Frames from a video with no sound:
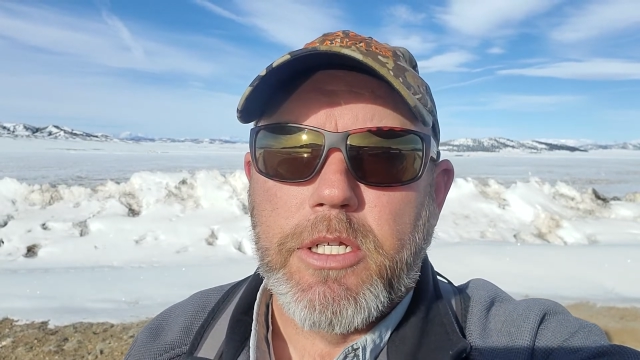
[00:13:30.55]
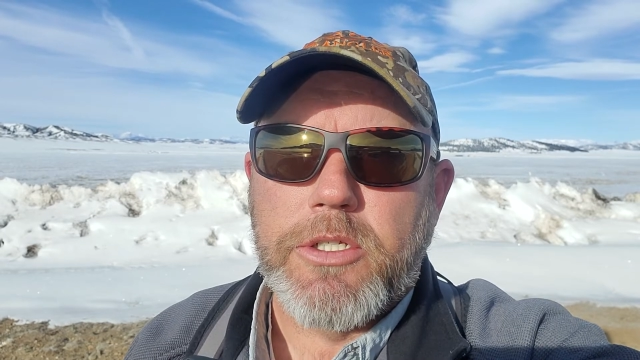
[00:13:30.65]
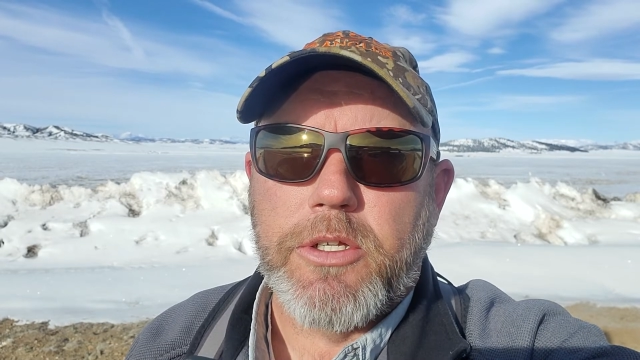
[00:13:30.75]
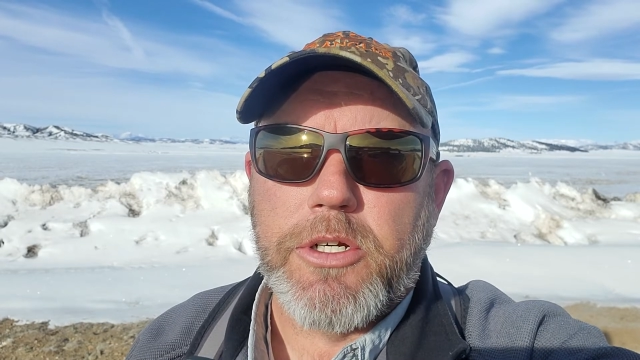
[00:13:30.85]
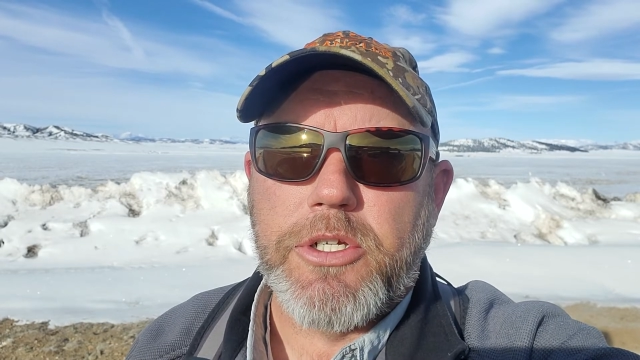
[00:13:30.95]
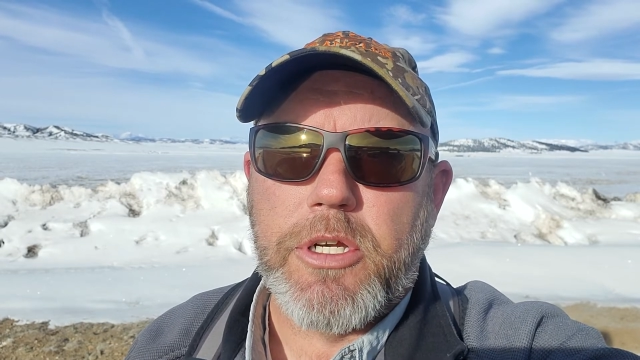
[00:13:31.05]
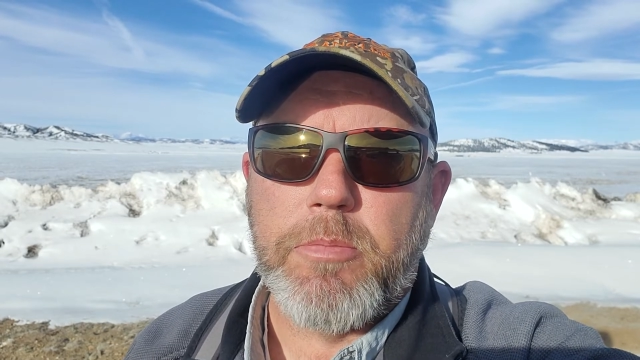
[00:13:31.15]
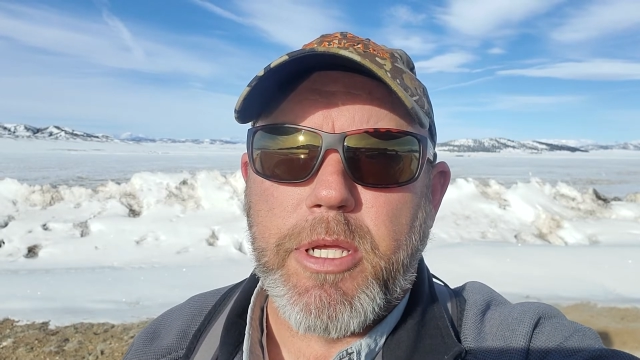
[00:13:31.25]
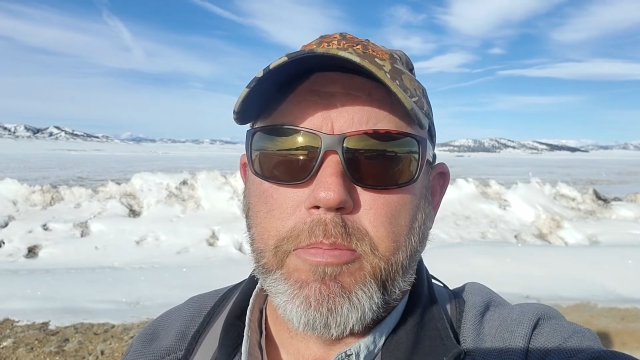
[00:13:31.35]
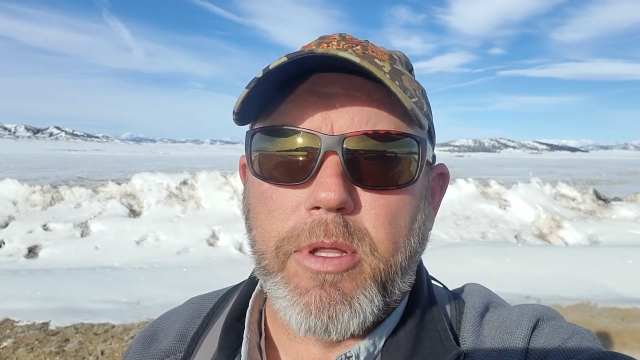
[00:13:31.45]
there should
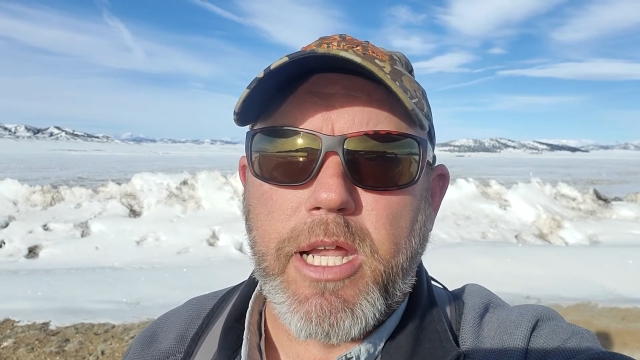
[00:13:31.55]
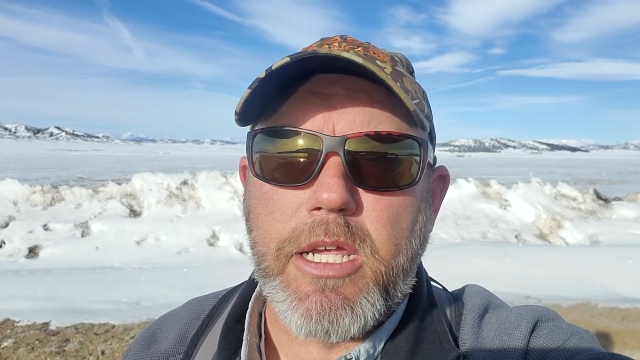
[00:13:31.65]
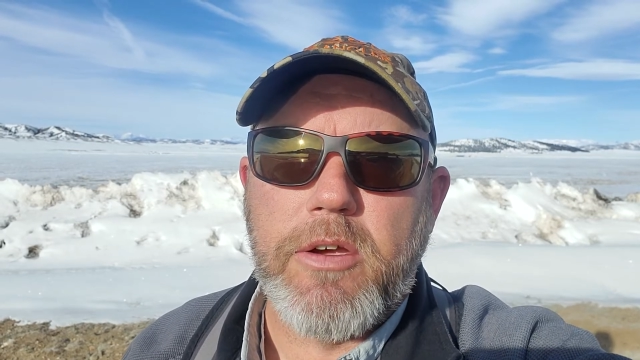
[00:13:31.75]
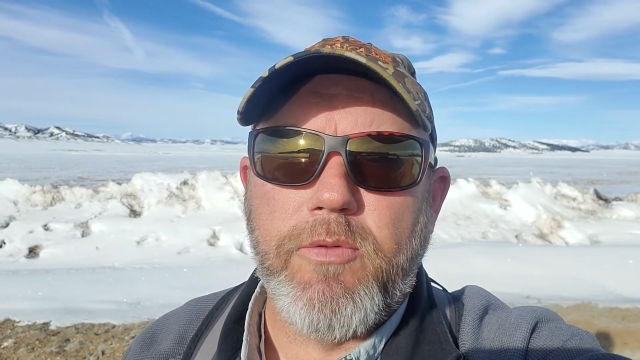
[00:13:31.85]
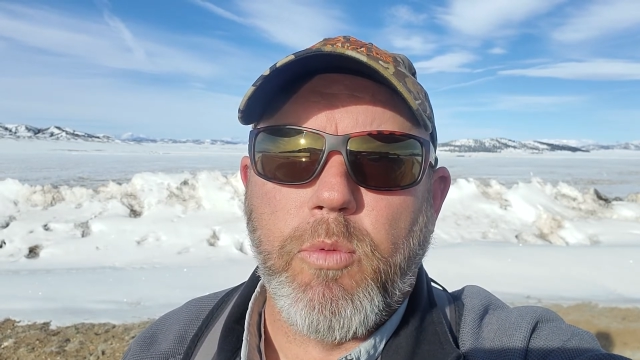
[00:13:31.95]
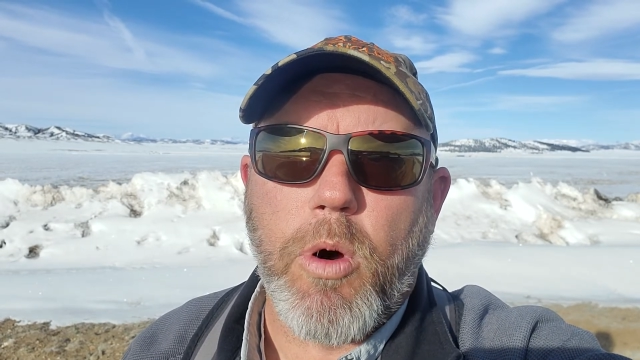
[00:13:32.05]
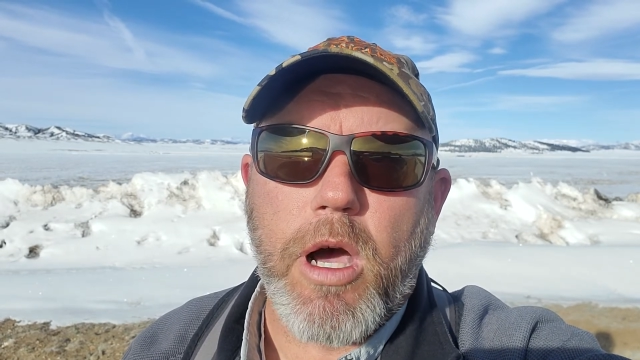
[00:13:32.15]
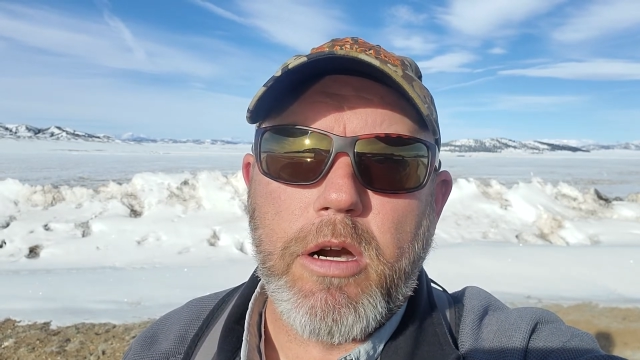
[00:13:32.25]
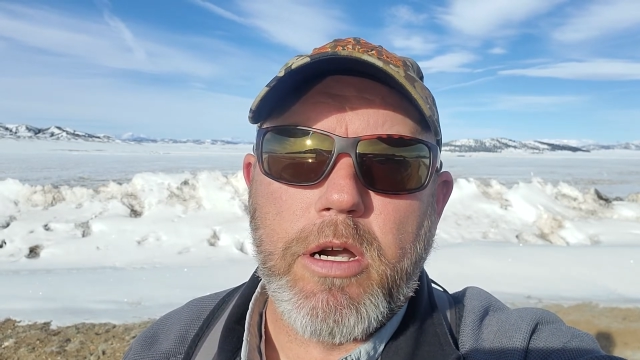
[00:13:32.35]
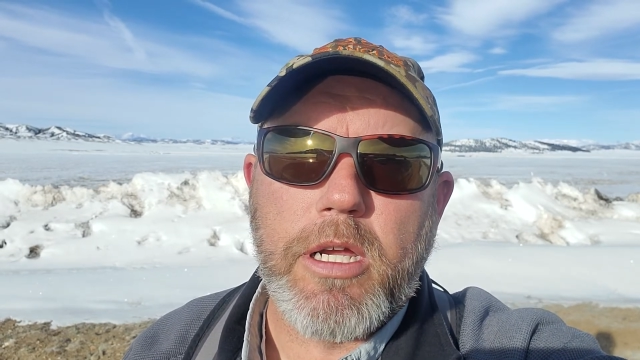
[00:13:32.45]
be plenty of
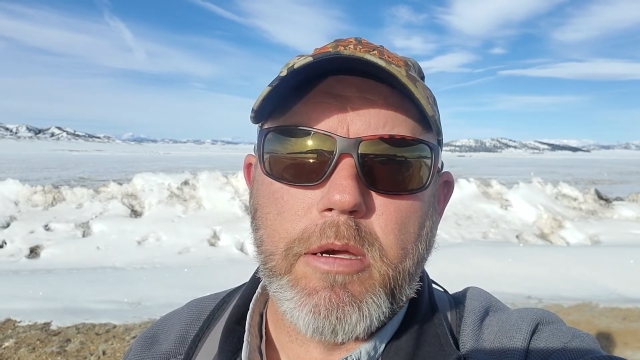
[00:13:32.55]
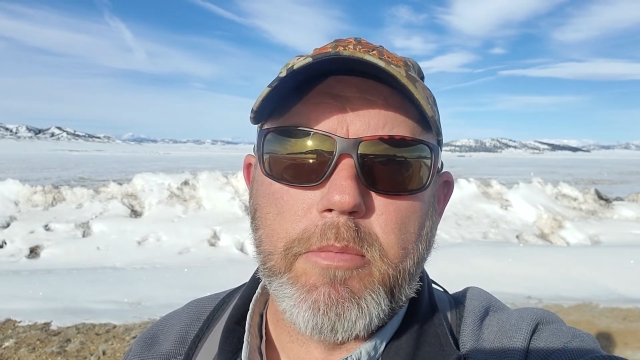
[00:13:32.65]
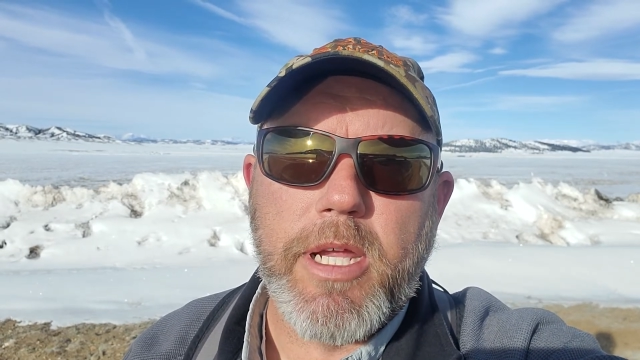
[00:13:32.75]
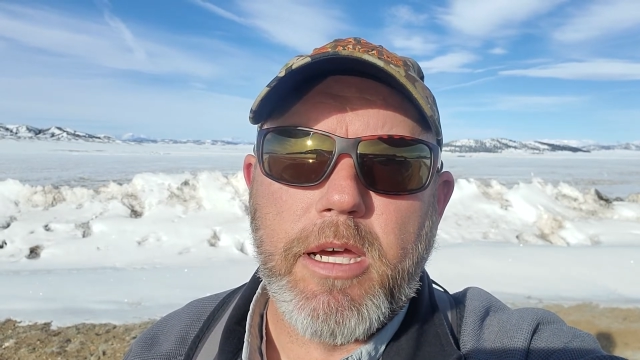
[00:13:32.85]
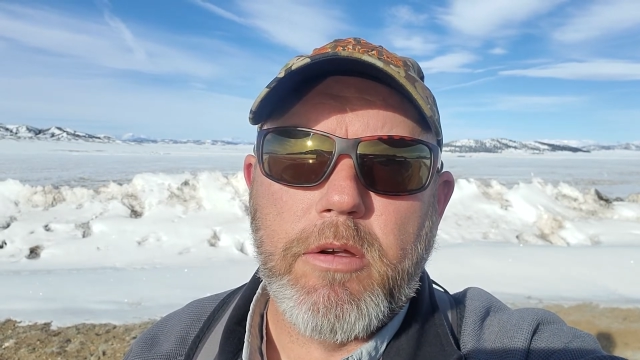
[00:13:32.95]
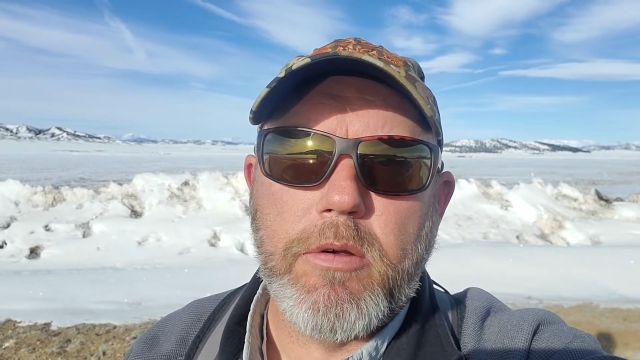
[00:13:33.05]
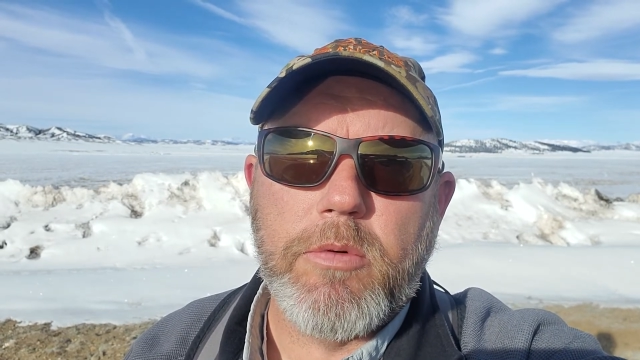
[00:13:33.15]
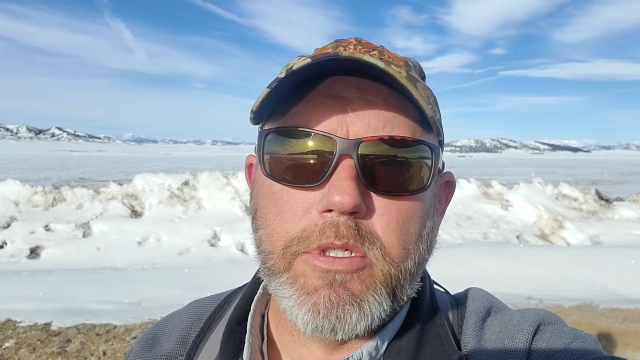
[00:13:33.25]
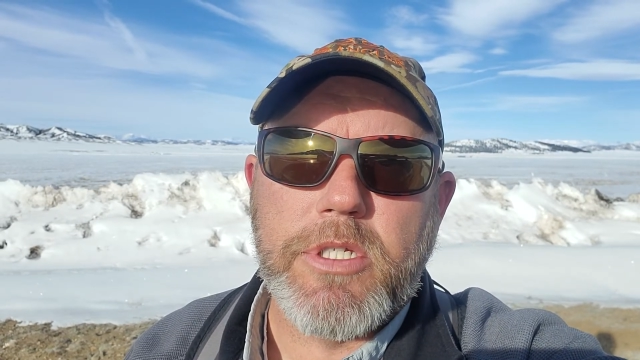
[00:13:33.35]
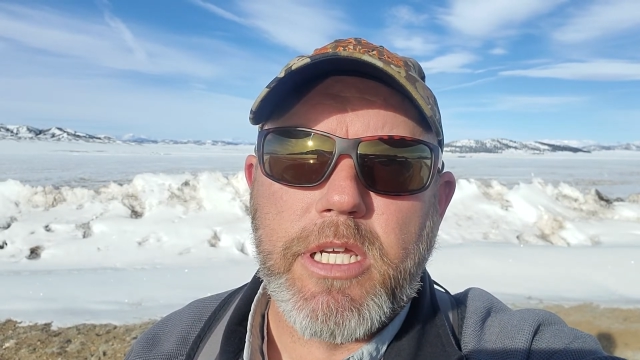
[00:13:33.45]
water to come down, and
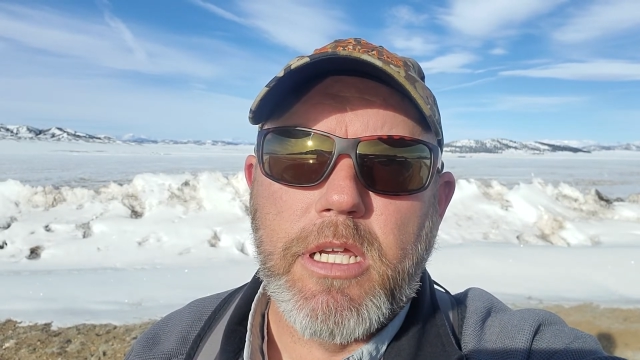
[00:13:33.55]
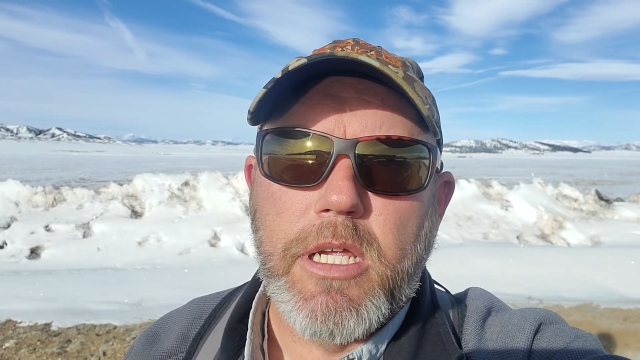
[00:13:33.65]
we'll see.